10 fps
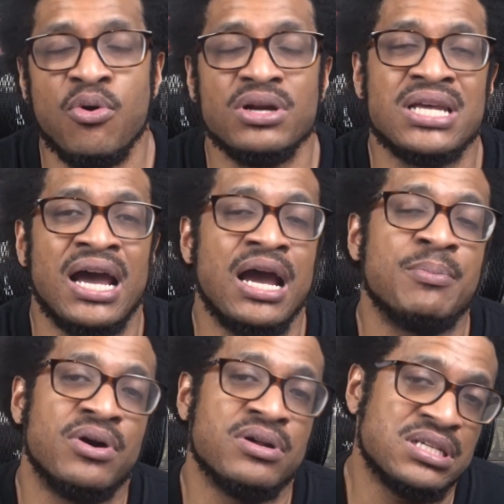more
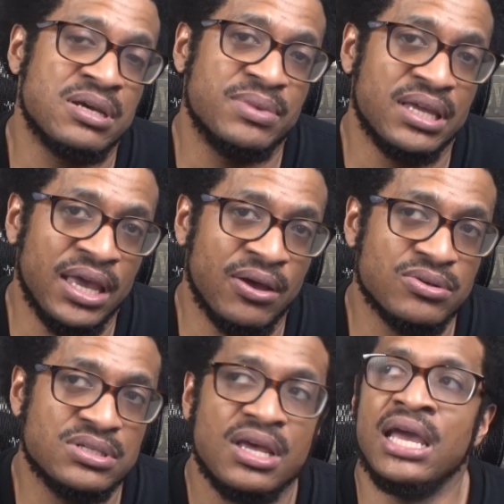time on something
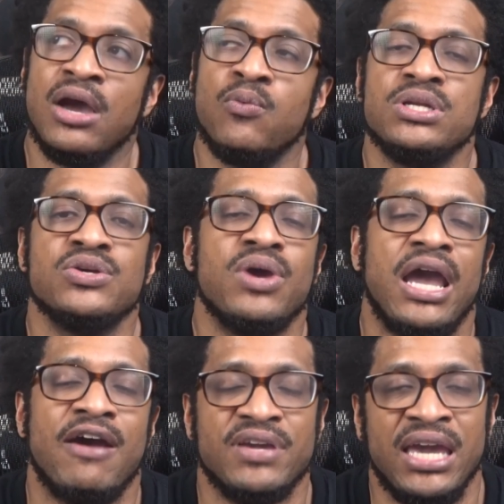else. Now, we do
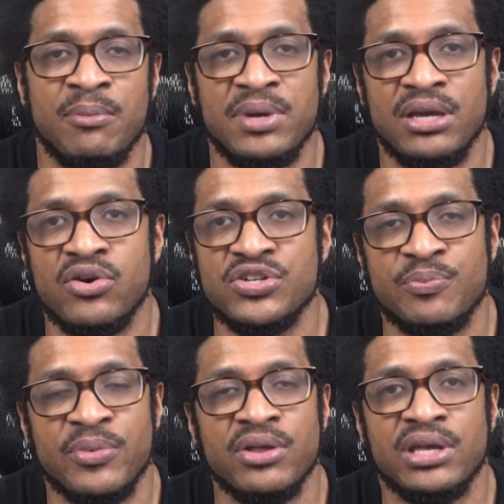have cameos
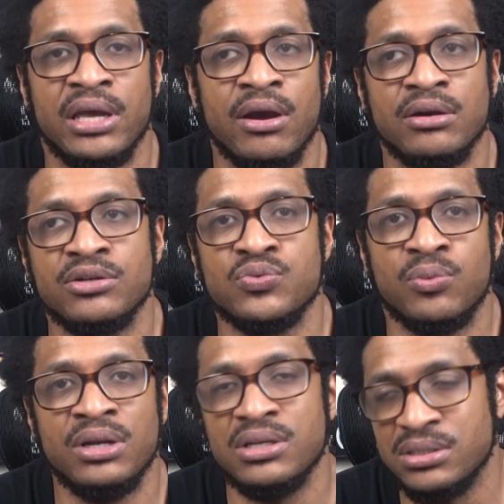from other characters.
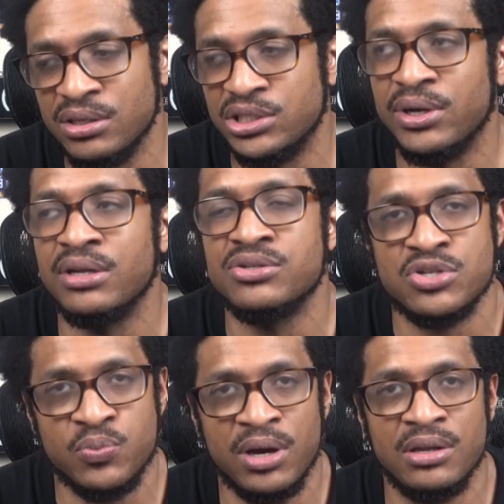One that's in the trailers
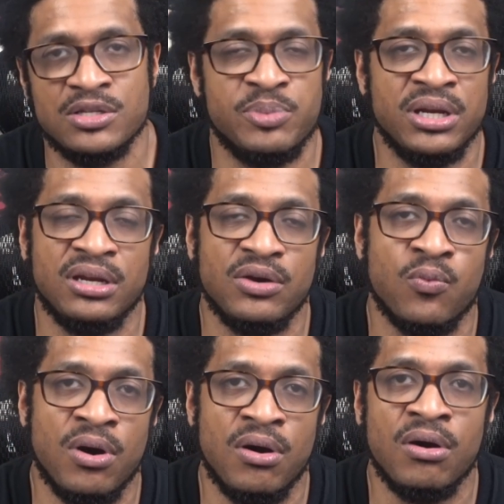as well is Benedict
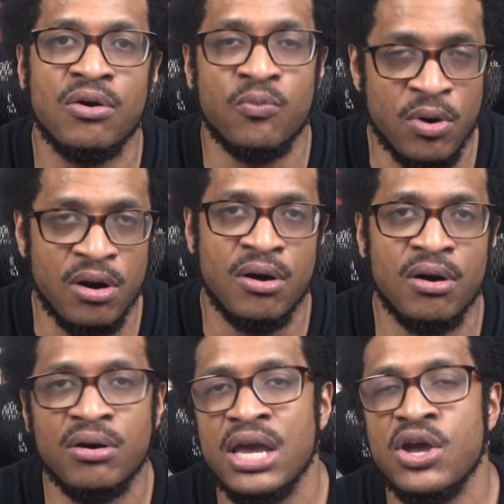
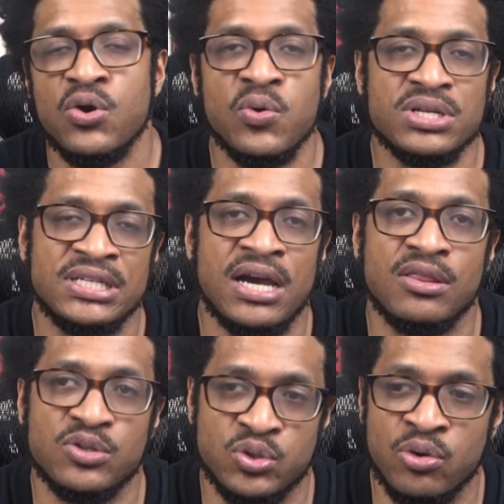Wong, who is
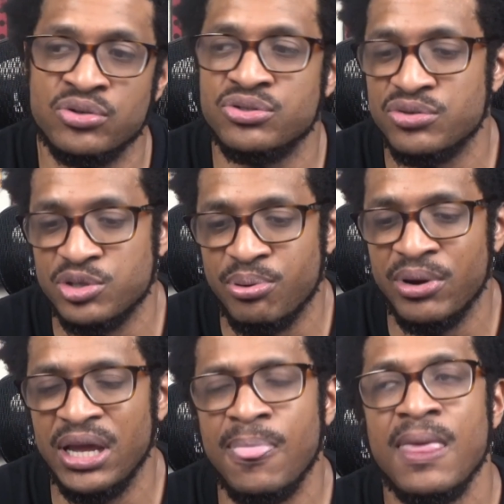now the Sorcerer
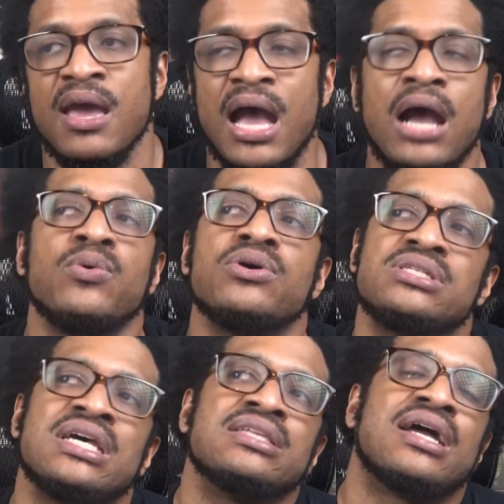Supreme. I will
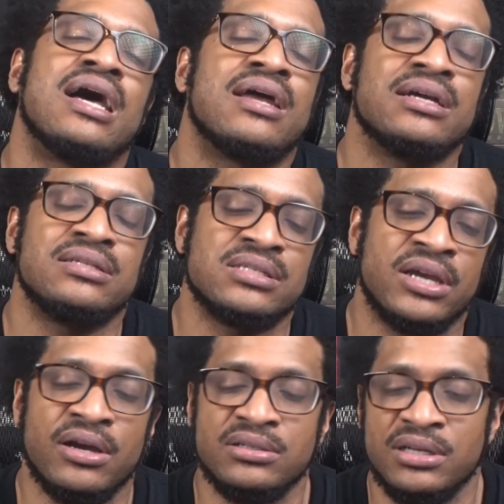say that I liked his
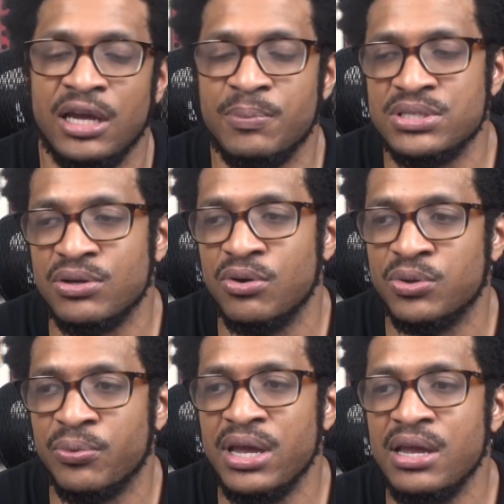character in
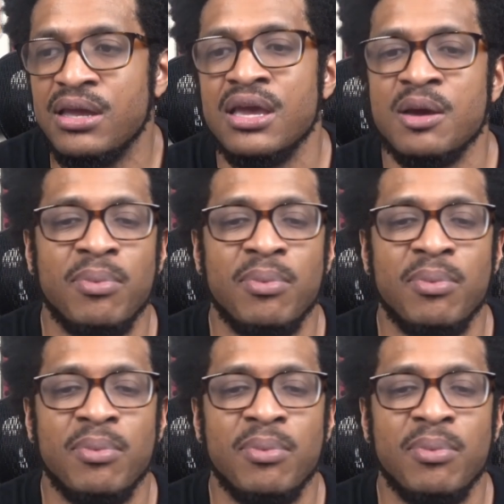episode 3,